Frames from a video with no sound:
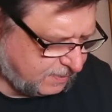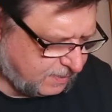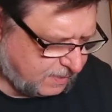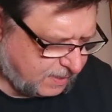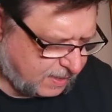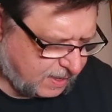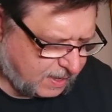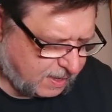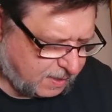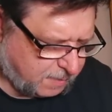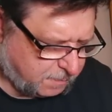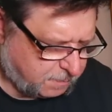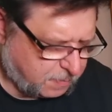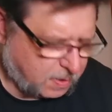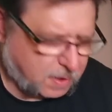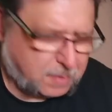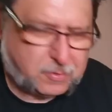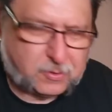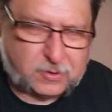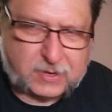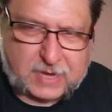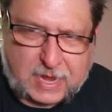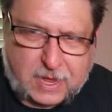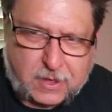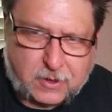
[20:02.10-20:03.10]

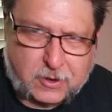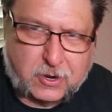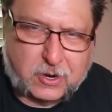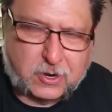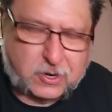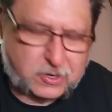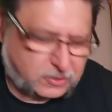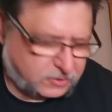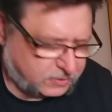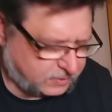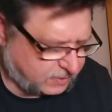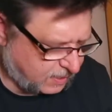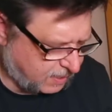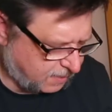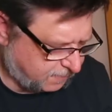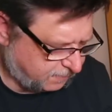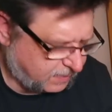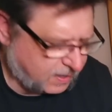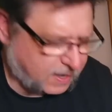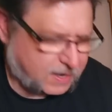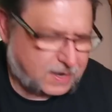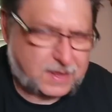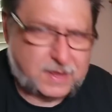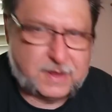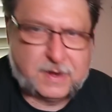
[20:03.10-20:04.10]
bubble counters, and I've
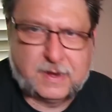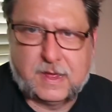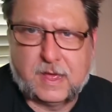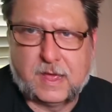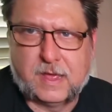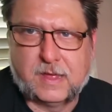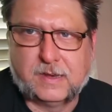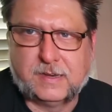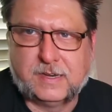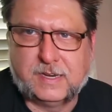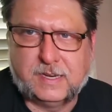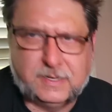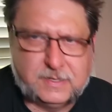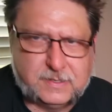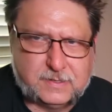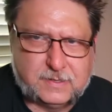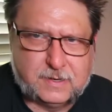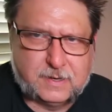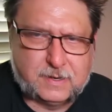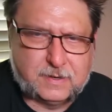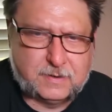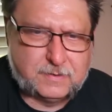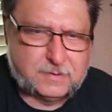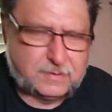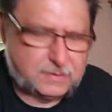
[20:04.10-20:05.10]
got
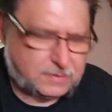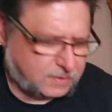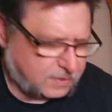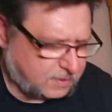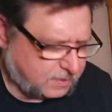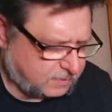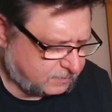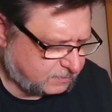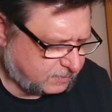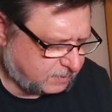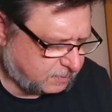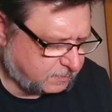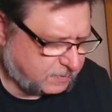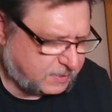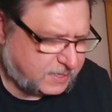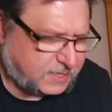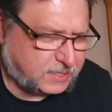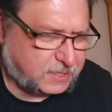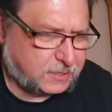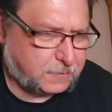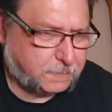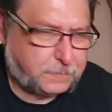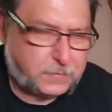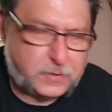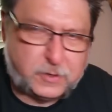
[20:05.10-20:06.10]
some
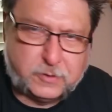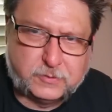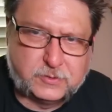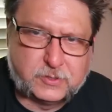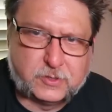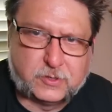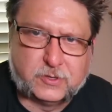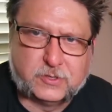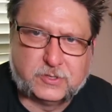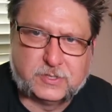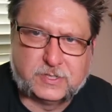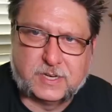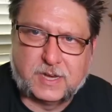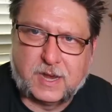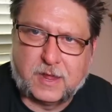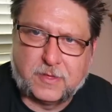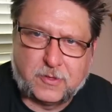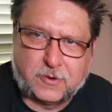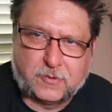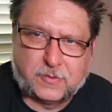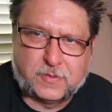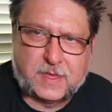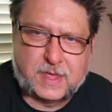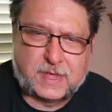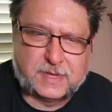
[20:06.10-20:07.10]
neat diffusers and
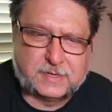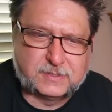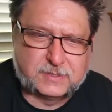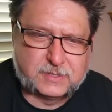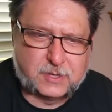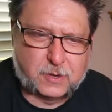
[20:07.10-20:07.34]
other things.